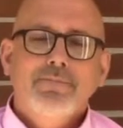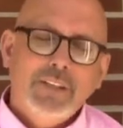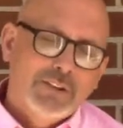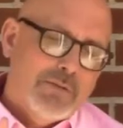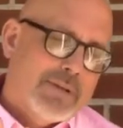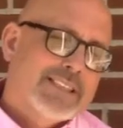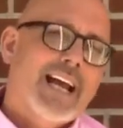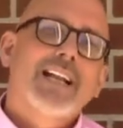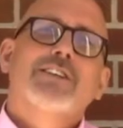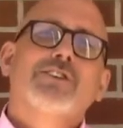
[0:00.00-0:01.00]
So my
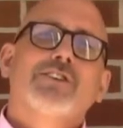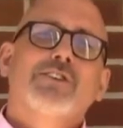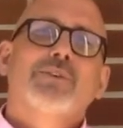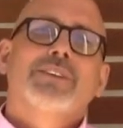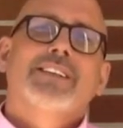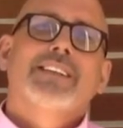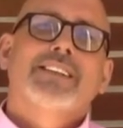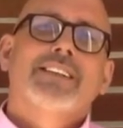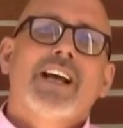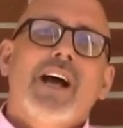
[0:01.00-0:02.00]
challenge to you is
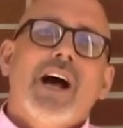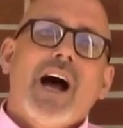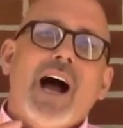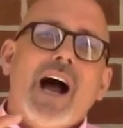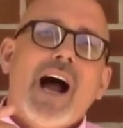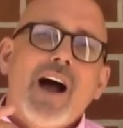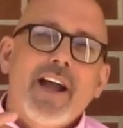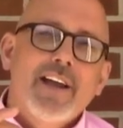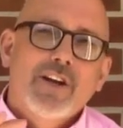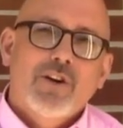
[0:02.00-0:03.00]
this.
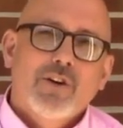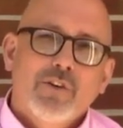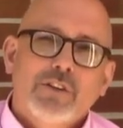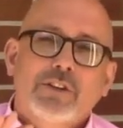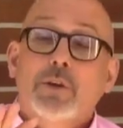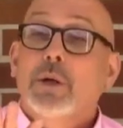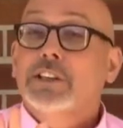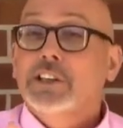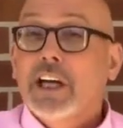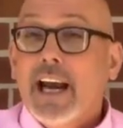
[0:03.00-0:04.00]
I encourage you, I
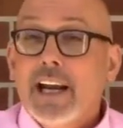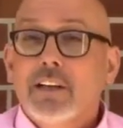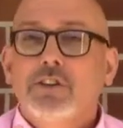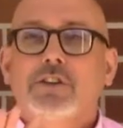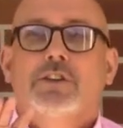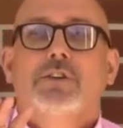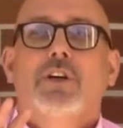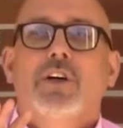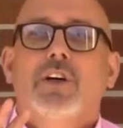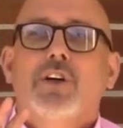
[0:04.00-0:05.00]
challenge you
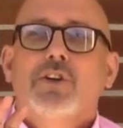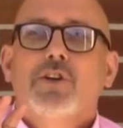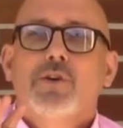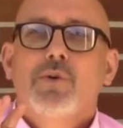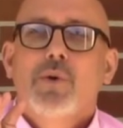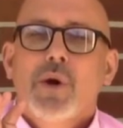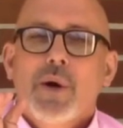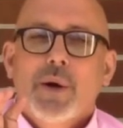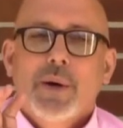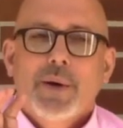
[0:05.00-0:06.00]
to
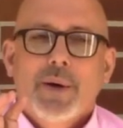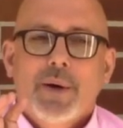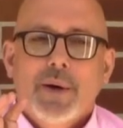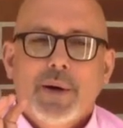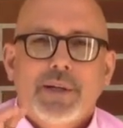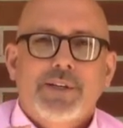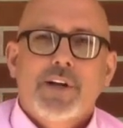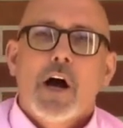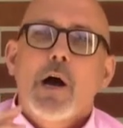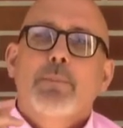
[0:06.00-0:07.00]

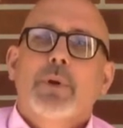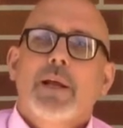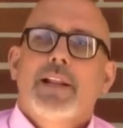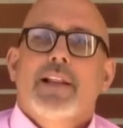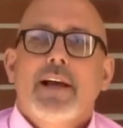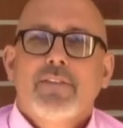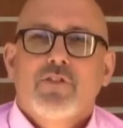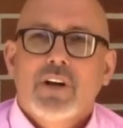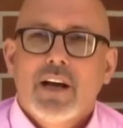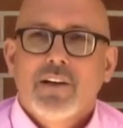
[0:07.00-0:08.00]
adopt a
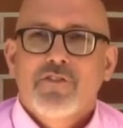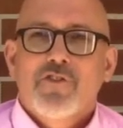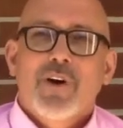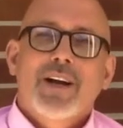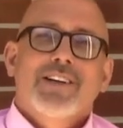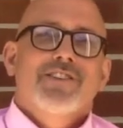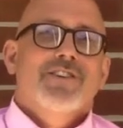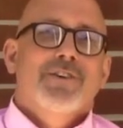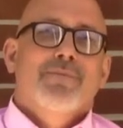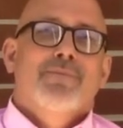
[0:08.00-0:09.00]
lifestyle of gratitude